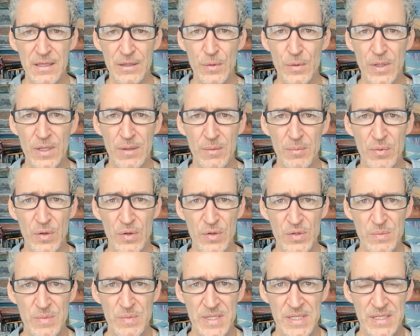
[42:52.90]
you can
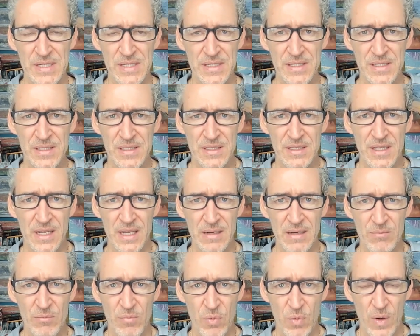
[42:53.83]
approach businesses
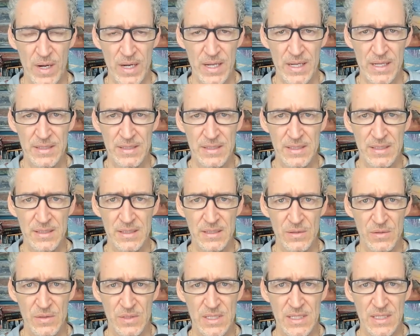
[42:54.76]
and brands
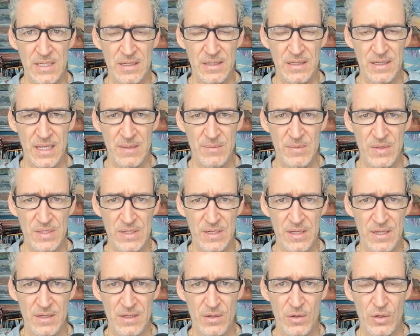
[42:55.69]
that you see on
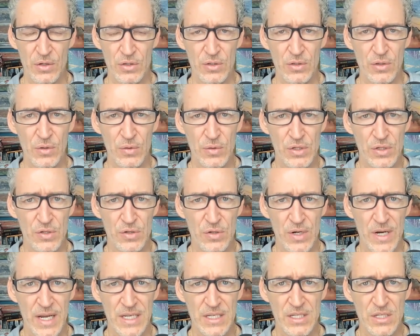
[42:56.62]
Amazon or go to
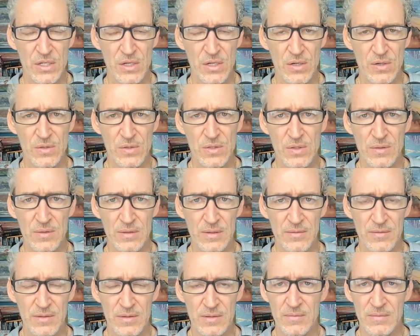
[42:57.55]
trade shows or
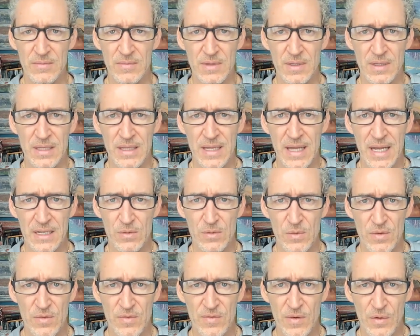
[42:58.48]
even
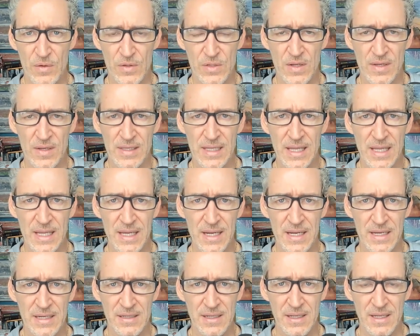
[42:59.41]
connect with folks
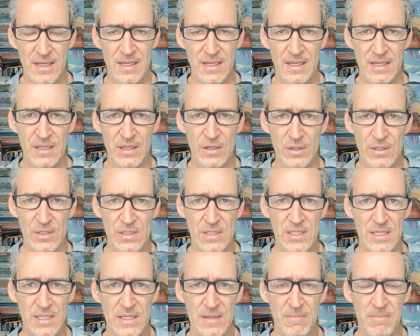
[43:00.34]
online. You can
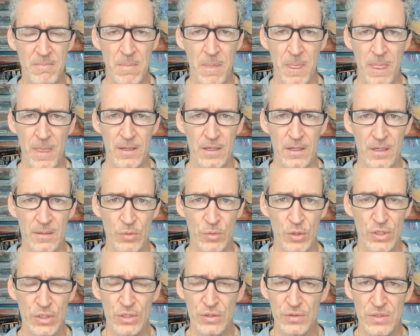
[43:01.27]
see
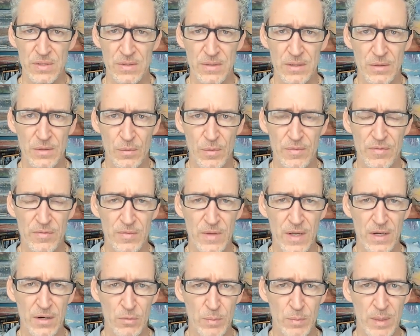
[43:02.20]
commercial, you know, we've
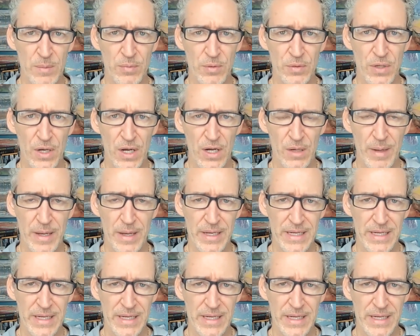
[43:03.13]
heard people talk